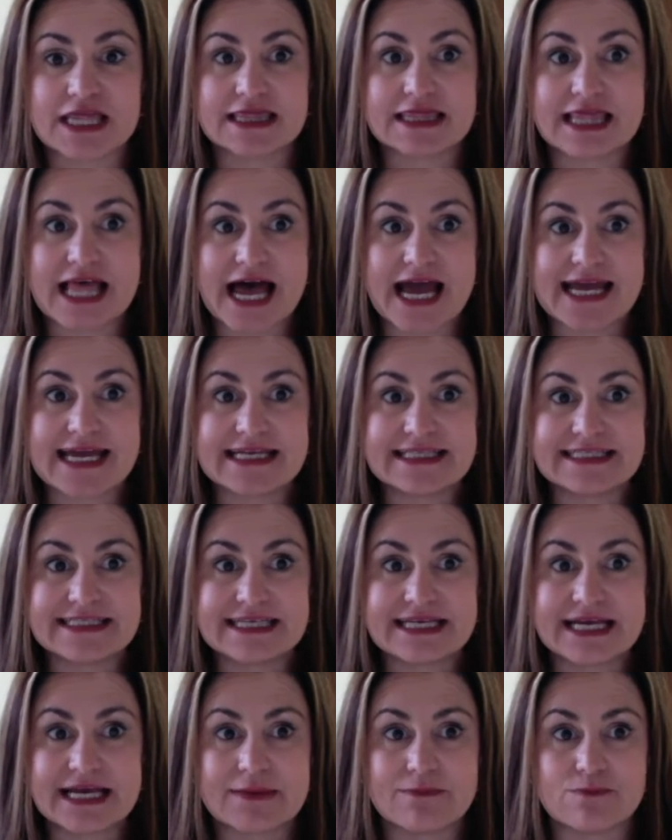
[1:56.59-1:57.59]

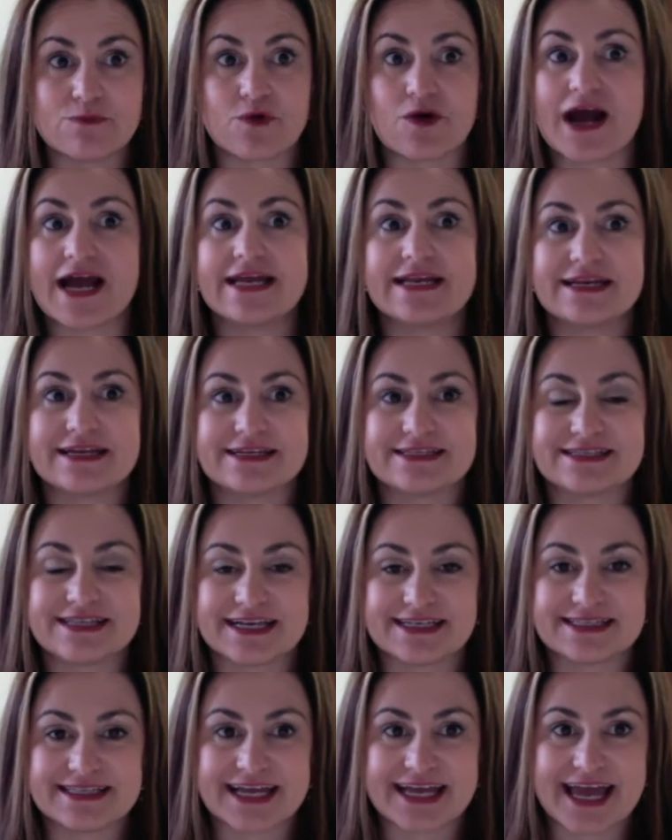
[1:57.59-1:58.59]
light and brightness
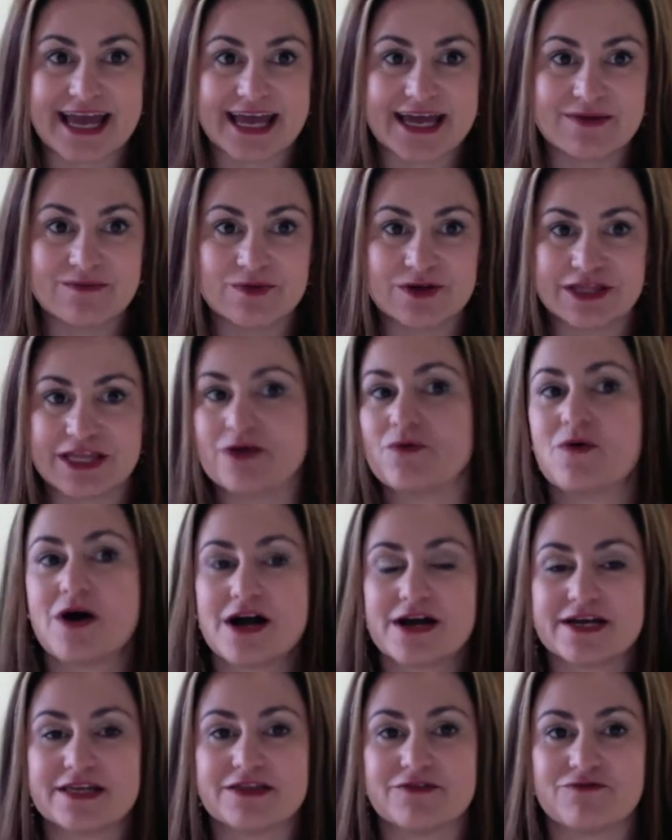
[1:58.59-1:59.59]
as they can when they
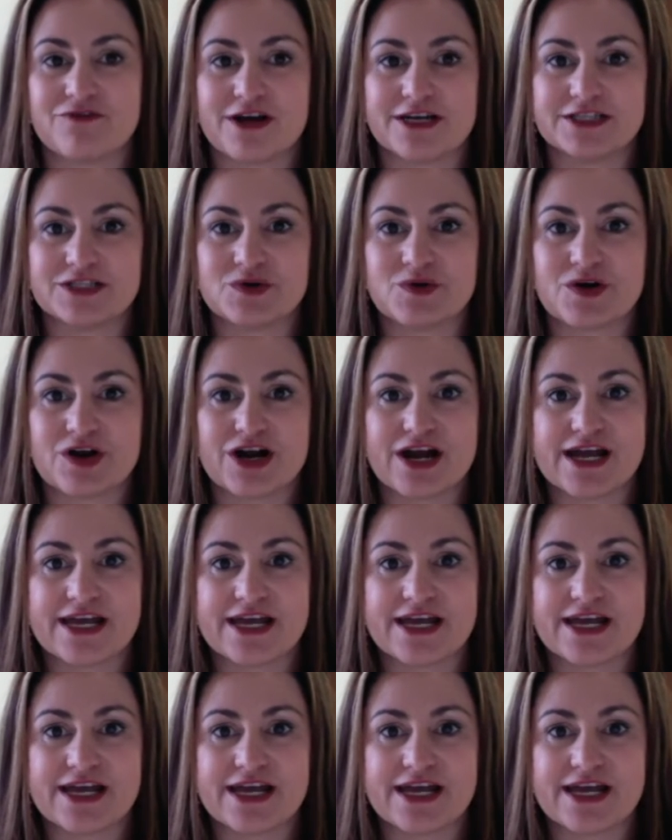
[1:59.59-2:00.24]
walk in the front door.